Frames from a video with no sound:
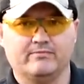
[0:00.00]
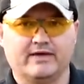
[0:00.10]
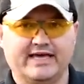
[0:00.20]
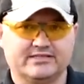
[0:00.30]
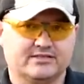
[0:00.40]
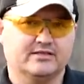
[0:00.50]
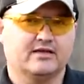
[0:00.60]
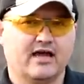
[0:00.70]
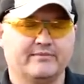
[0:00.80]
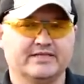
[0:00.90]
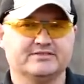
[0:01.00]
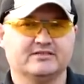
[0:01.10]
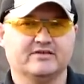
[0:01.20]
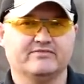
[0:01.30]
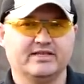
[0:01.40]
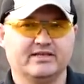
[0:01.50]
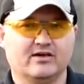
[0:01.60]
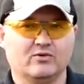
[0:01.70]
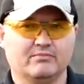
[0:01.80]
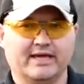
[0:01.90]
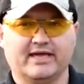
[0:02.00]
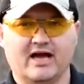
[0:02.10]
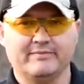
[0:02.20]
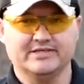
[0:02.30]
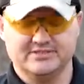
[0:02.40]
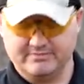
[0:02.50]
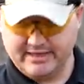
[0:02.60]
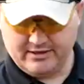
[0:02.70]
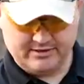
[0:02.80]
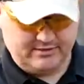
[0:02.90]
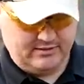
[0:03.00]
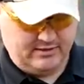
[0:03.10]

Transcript: ask in the comments of that video and make comments about